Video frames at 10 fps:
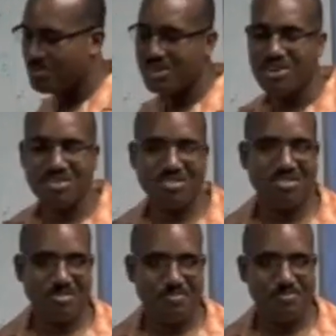mean
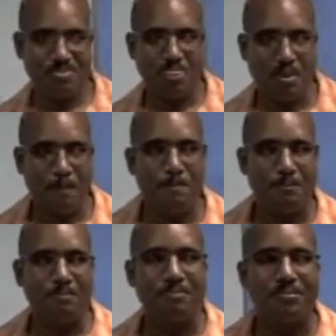costs.
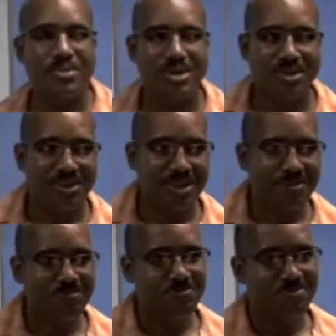
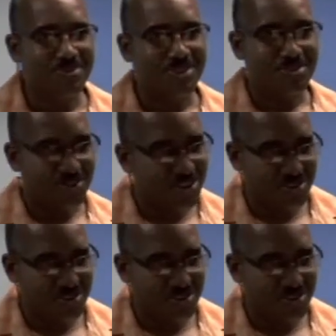Alright? For